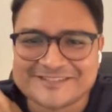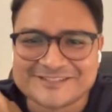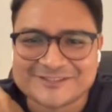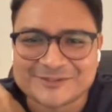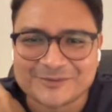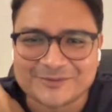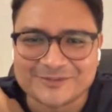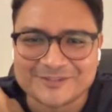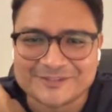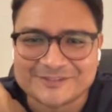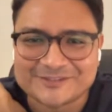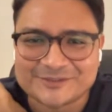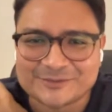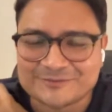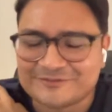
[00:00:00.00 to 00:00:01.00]

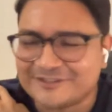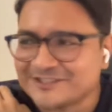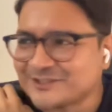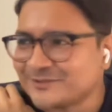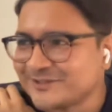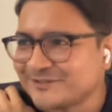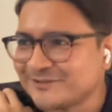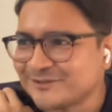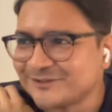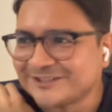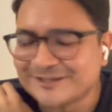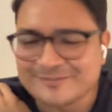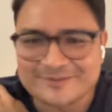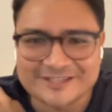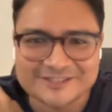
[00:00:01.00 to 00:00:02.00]
So first you give into the
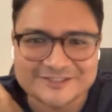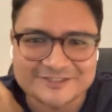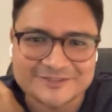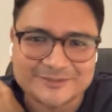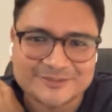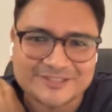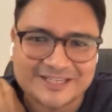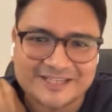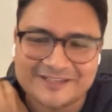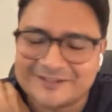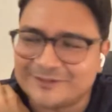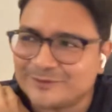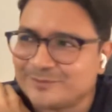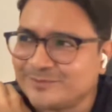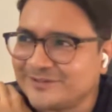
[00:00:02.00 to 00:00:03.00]
temptation, you try
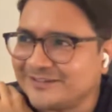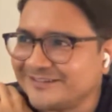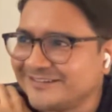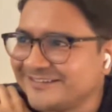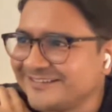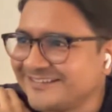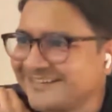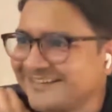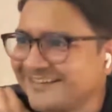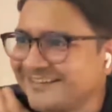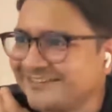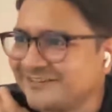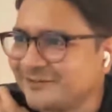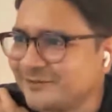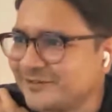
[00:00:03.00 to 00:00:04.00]
it, you burn,
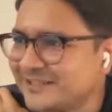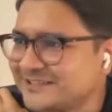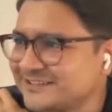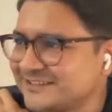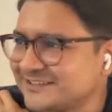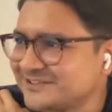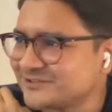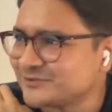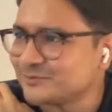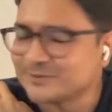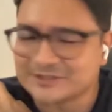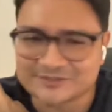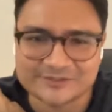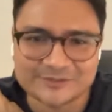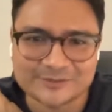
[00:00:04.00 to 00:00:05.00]
and then you realize that's the
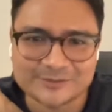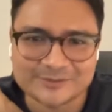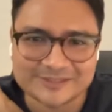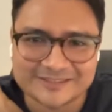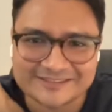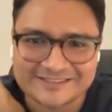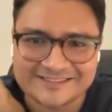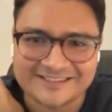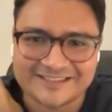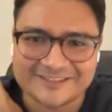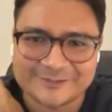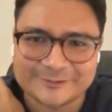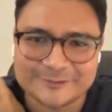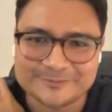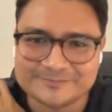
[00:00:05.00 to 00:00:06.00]
stupidest way to do it,
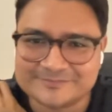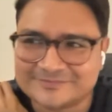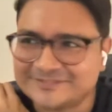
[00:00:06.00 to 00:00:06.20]
and you